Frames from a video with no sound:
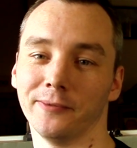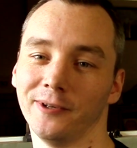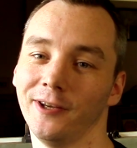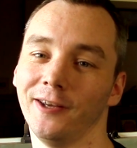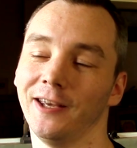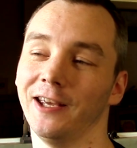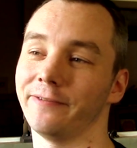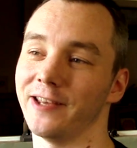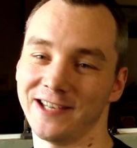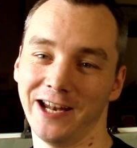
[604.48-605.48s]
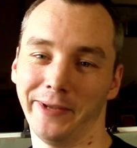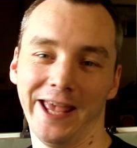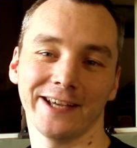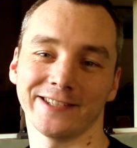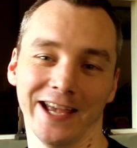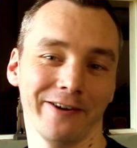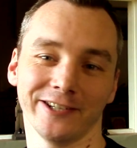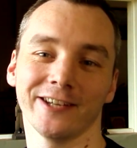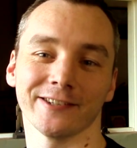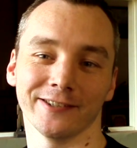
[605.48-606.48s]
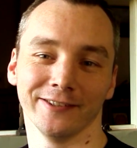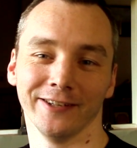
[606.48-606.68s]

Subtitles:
them. If there's an enemy hex there, it doesn't.